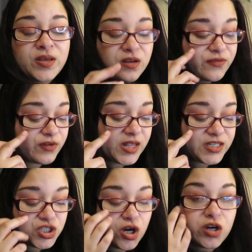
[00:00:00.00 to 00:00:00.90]
be good for
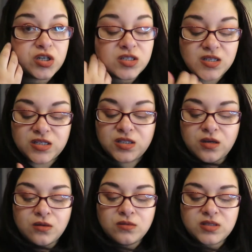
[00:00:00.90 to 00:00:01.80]
like darker skin
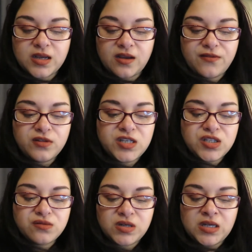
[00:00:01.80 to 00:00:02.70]
tones like I feel
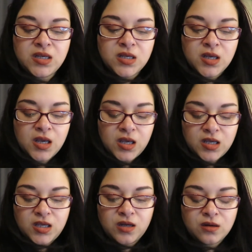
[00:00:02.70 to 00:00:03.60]
these three
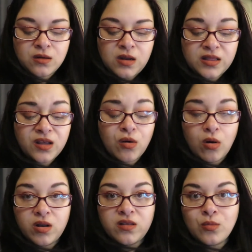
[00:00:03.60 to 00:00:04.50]
here I think
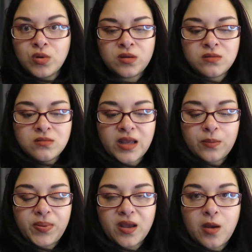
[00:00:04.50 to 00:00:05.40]
all of them will
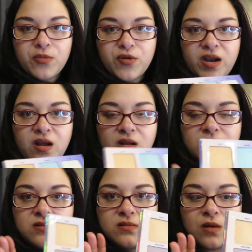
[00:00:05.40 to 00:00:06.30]
like pick up great
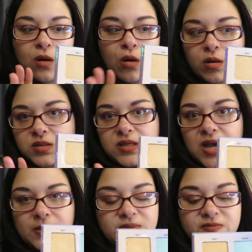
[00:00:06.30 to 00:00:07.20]
on all
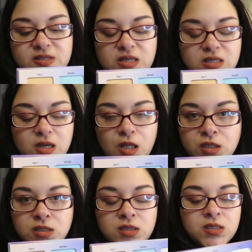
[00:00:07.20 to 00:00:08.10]
types of skin
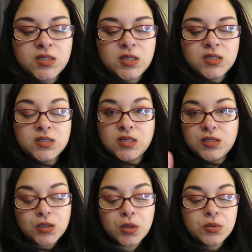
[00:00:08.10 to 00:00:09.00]
colors
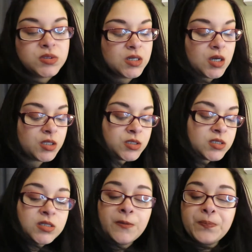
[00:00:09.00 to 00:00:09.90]
skin tones and
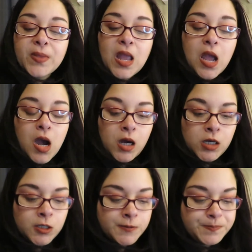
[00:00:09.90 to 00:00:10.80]
colors
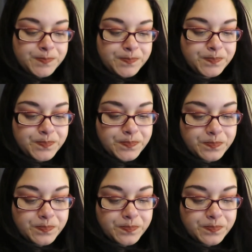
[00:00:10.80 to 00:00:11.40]
um